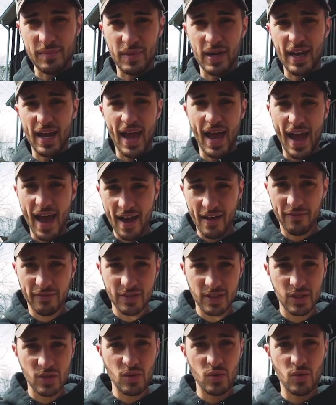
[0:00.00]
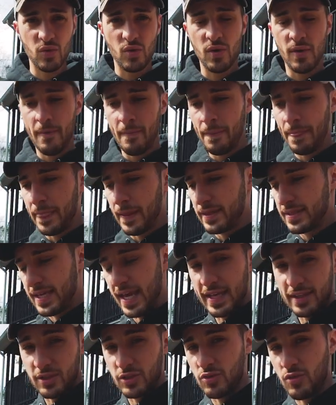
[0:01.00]
I'm gonna have to
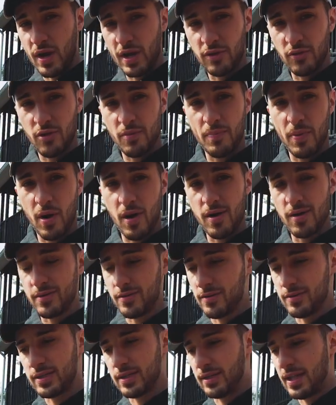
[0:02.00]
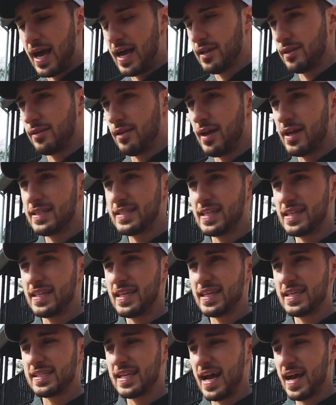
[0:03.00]
take the trailer apart. There's a lot of lights and
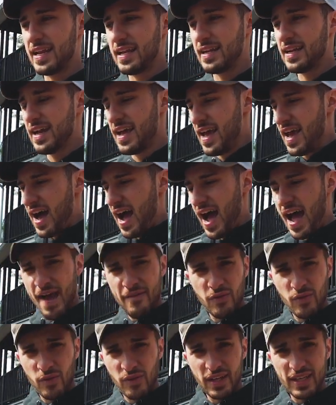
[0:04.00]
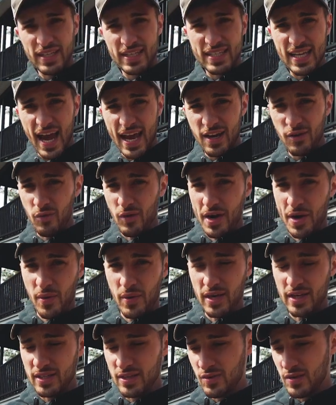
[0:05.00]
things on it. I haven't really decided what I
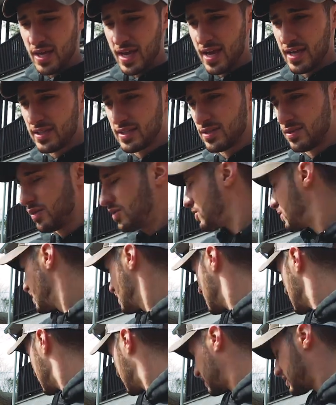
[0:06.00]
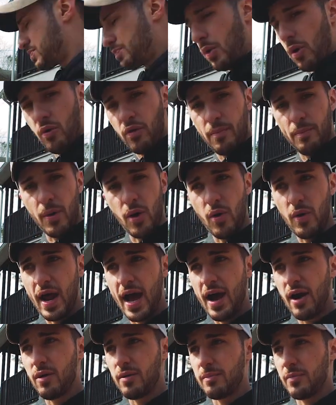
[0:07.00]
want to do yet, so let's pull the boat
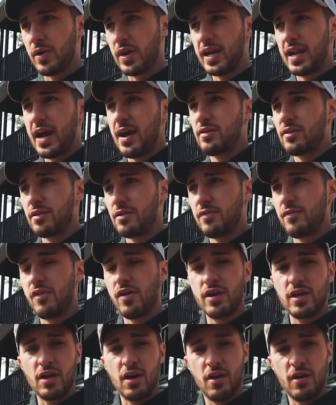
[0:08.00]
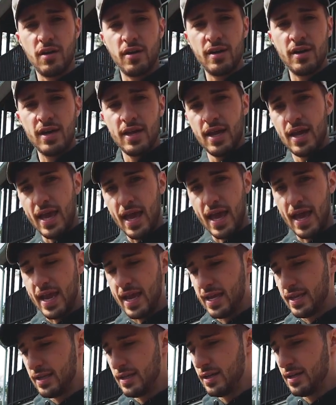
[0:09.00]
out, bring it out into the front yard,
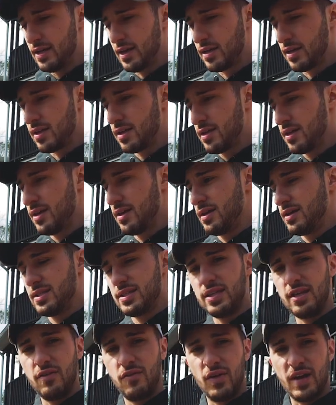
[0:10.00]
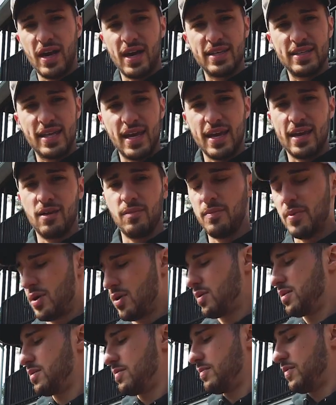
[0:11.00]
and uh, see if we got to take it
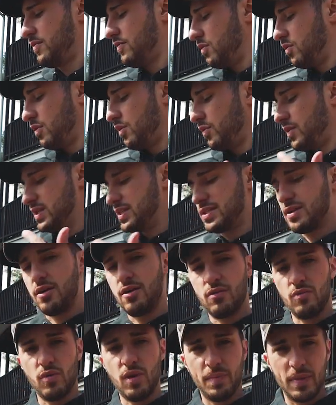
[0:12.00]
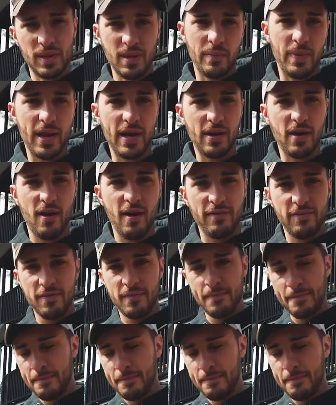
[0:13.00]
apart before we start ripping the paint off.